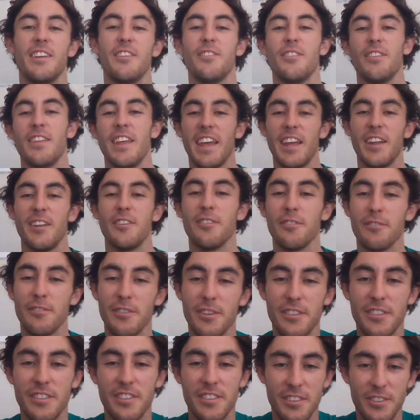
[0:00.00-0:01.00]
edge of
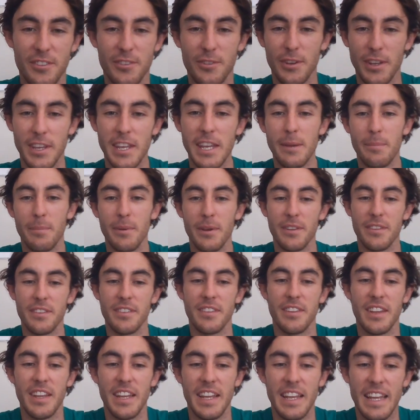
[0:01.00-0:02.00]
it to keep
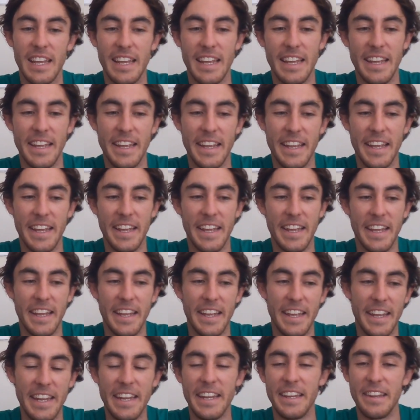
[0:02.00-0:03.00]
it
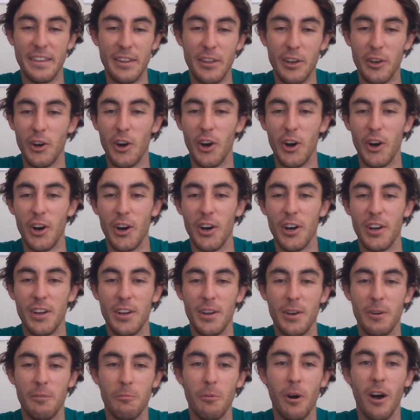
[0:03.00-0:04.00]
in the car
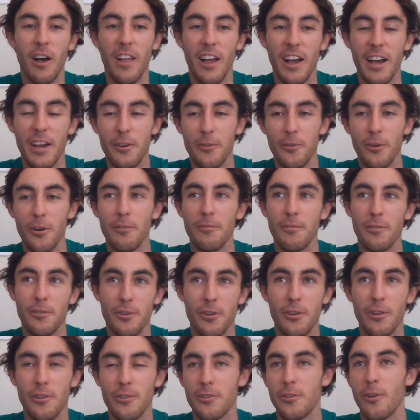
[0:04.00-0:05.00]
while I drove
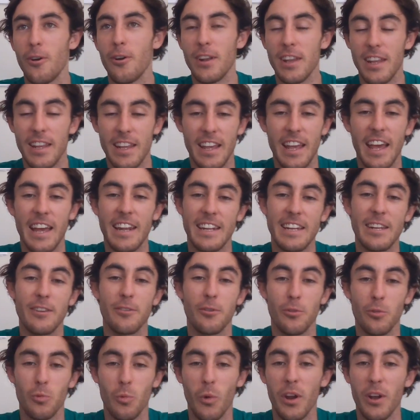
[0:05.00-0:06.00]
slowly. At least
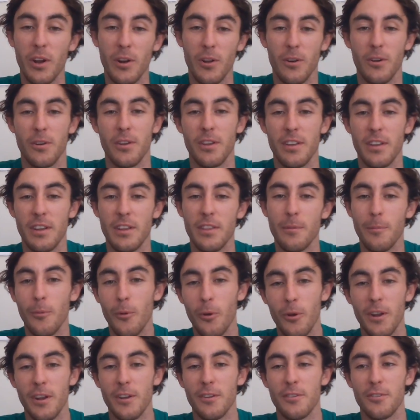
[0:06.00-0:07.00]
it was 1 o'clock in the
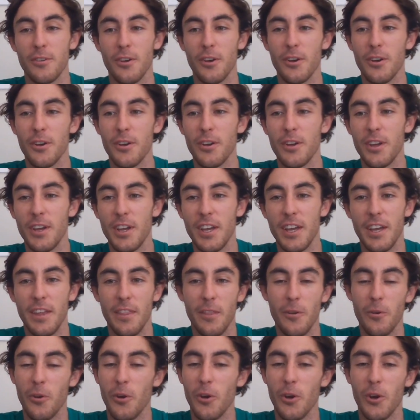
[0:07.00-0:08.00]
morning, so
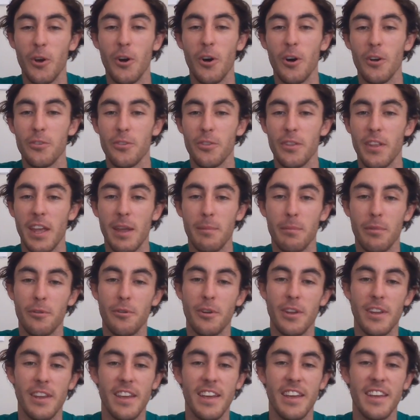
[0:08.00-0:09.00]
there were no cars on the
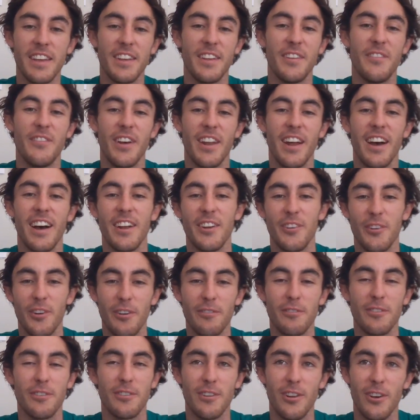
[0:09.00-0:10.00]
M3. But I
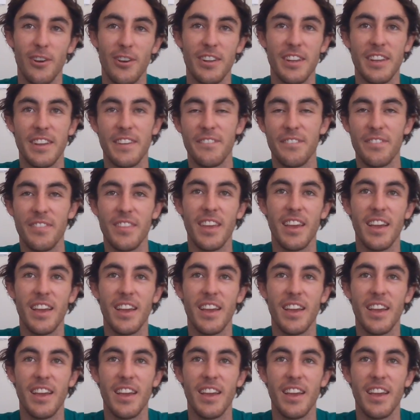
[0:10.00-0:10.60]
drove it slowly